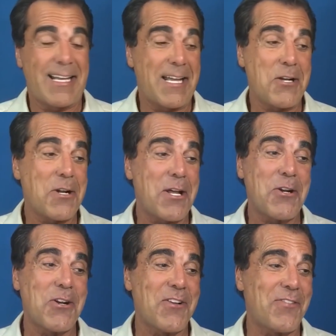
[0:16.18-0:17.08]
I
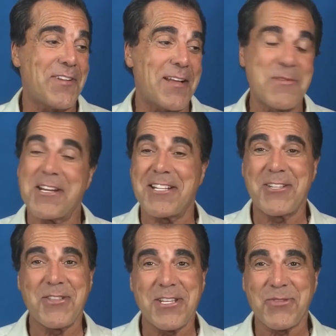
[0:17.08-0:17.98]
don't know if I'm going to
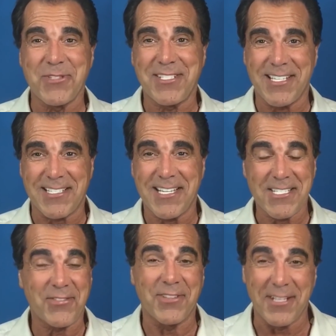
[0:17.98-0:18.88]
do this one
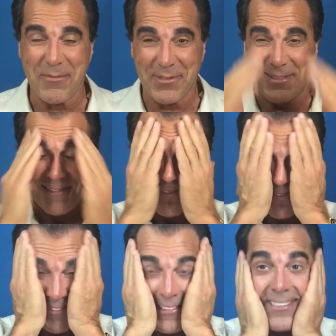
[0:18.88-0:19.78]
successfully, but
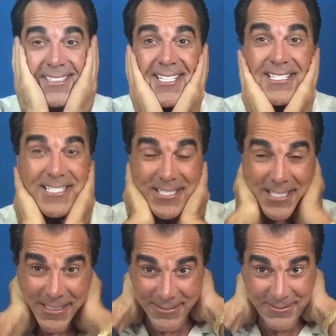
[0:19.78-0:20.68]
this is
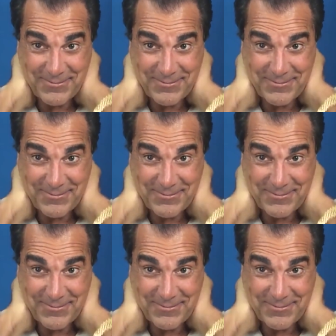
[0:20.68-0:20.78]
a